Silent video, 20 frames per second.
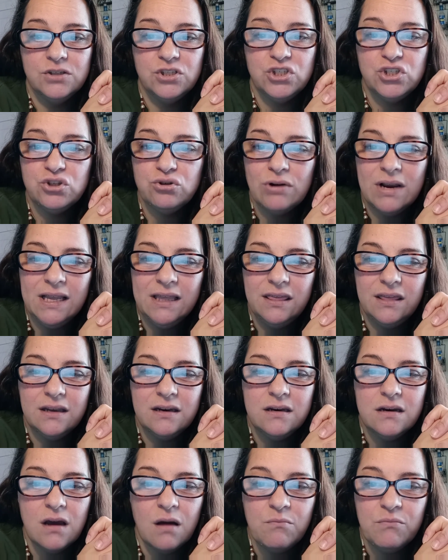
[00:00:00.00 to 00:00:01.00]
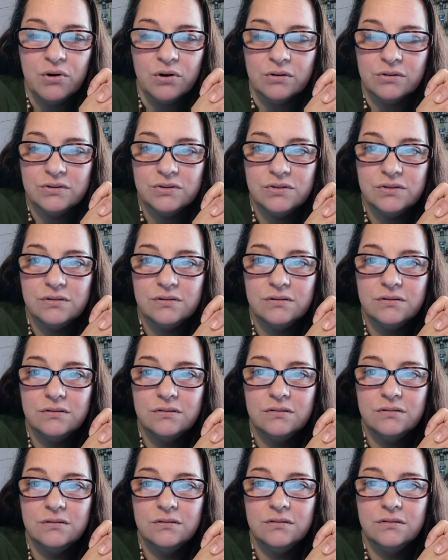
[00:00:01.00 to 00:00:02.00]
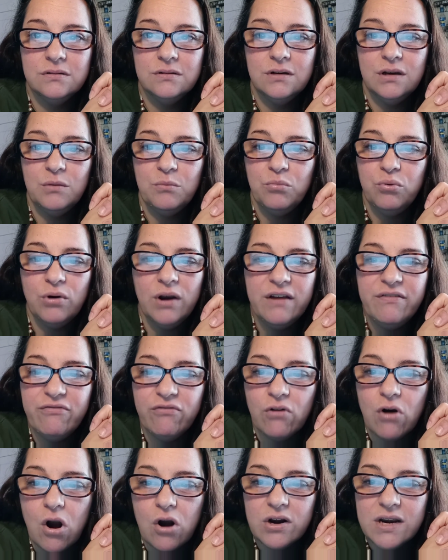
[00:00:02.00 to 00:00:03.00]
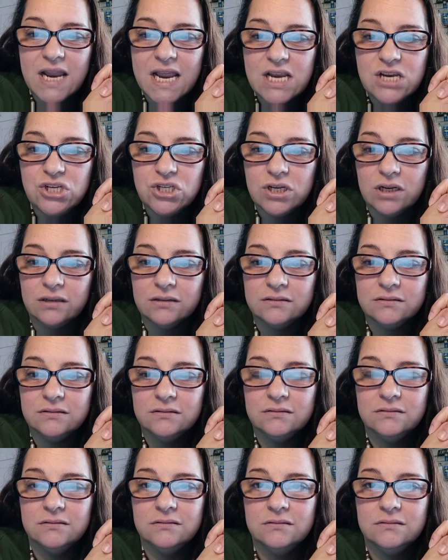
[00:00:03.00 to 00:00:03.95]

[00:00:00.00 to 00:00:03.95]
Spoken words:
Strength in numbers. Pray for our nation.